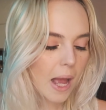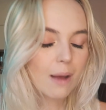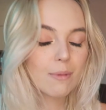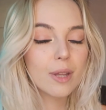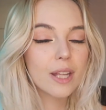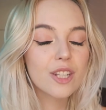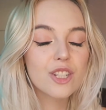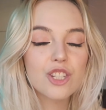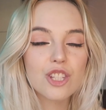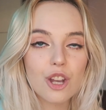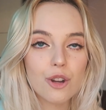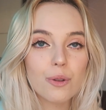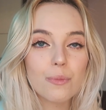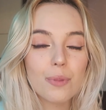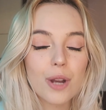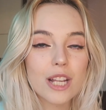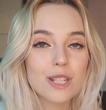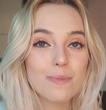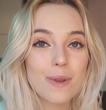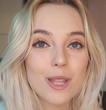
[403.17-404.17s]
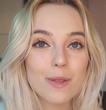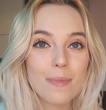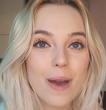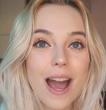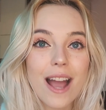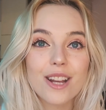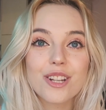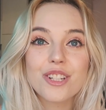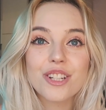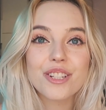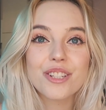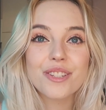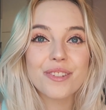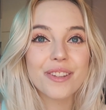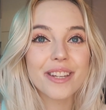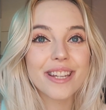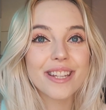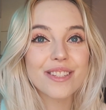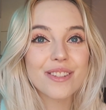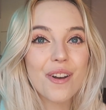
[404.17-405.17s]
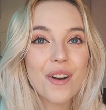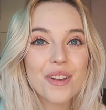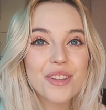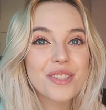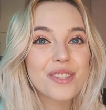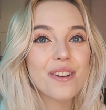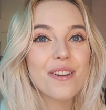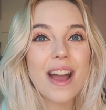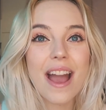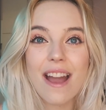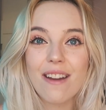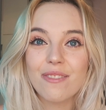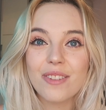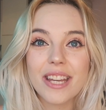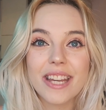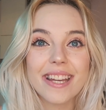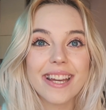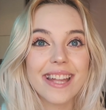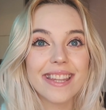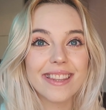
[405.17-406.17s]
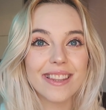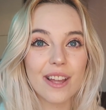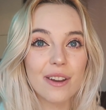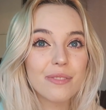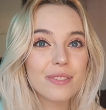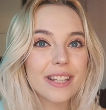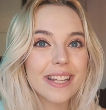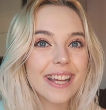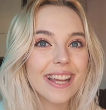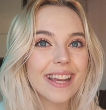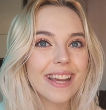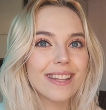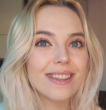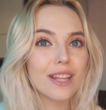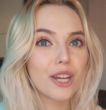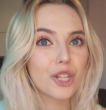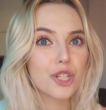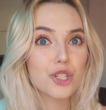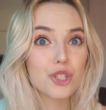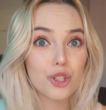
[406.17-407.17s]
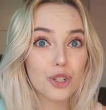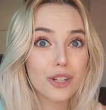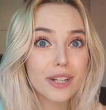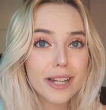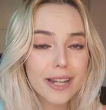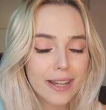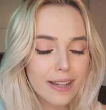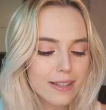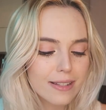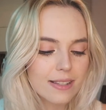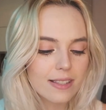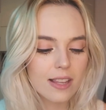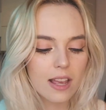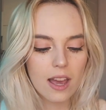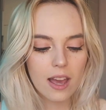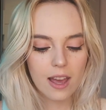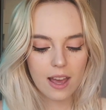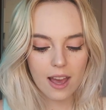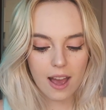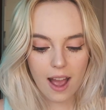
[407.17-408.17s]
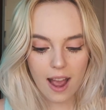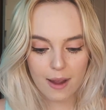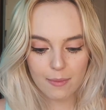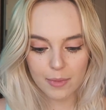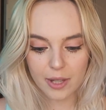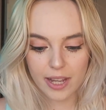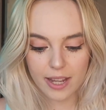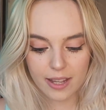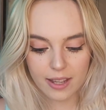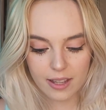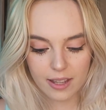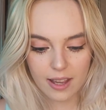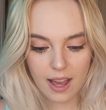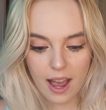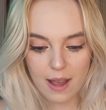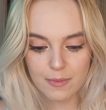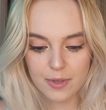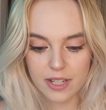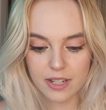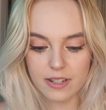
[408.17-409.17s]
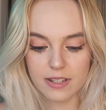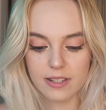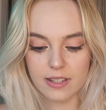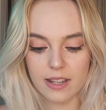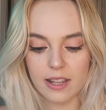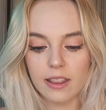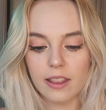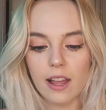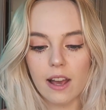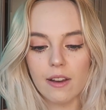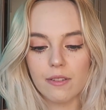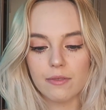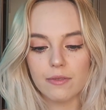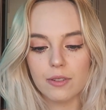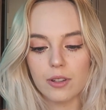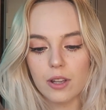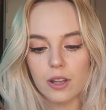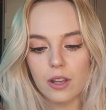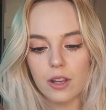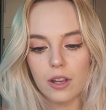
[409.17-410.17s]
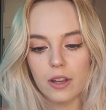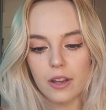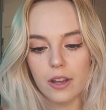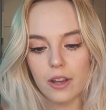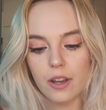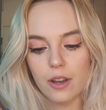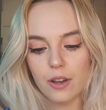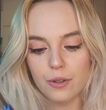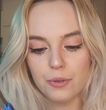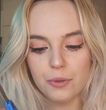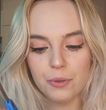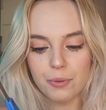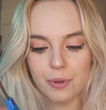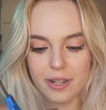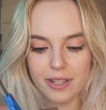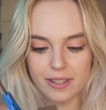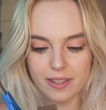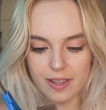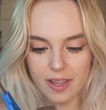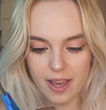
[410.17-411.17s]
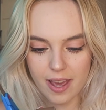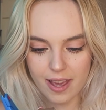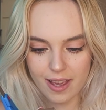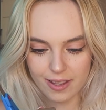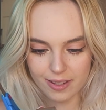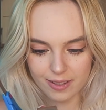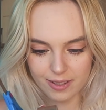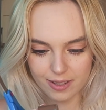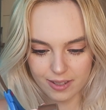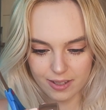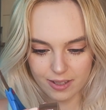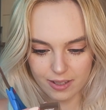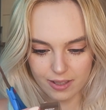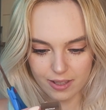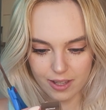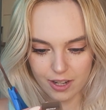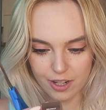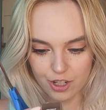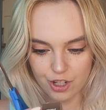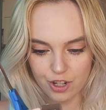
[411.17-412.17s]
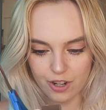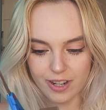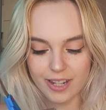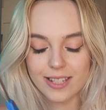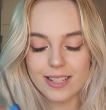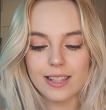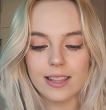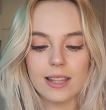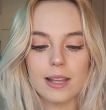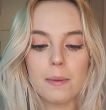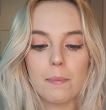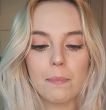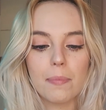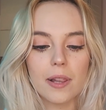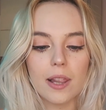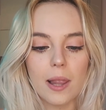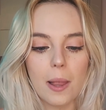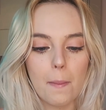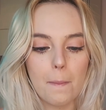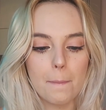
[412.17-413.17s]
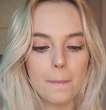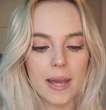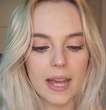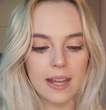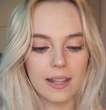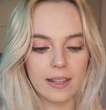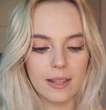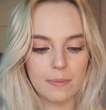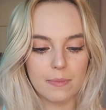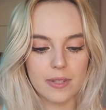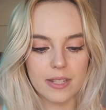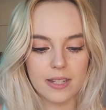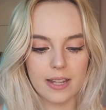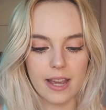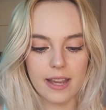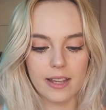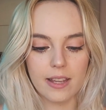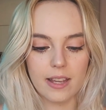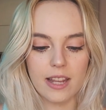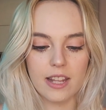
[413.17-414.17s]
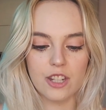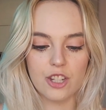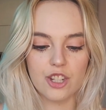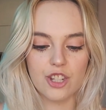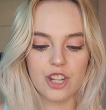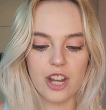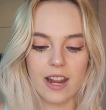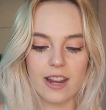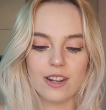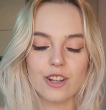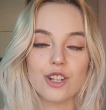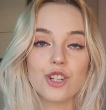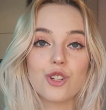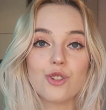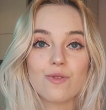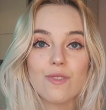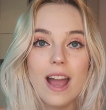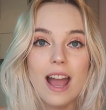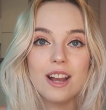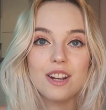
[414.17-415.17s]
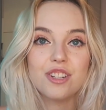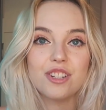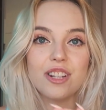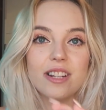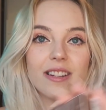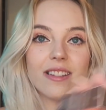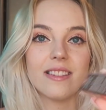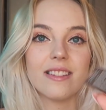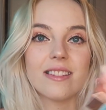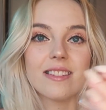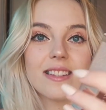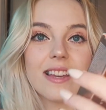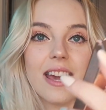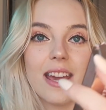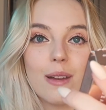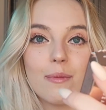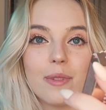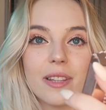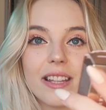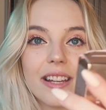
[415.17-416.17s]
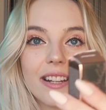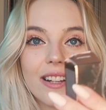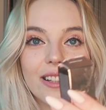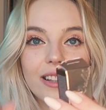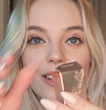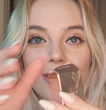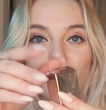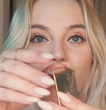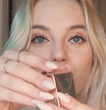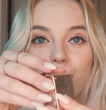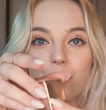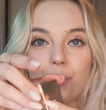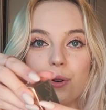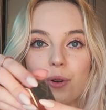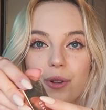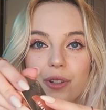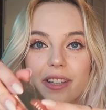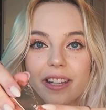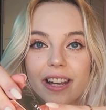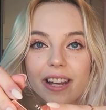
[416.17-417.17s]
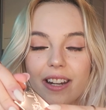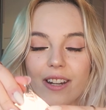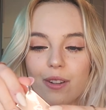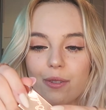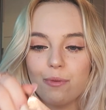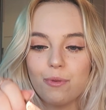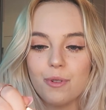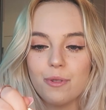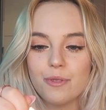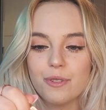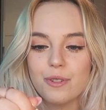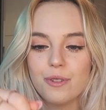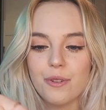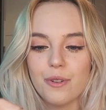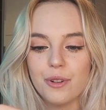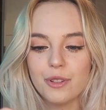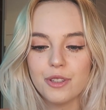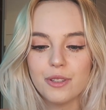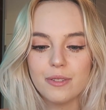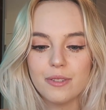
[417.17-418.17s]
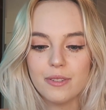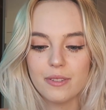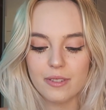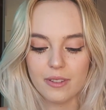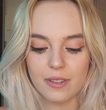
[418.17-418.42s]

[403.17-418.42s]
I'm like so impressed by the packaging too. Like it's all so heavy and lovely and luxurious. I'm like, I'm seriously in love. Ooh, what is this? Luxurious lip plumping lipstick in the shade Attraction. And this came in like a little golden, rose gold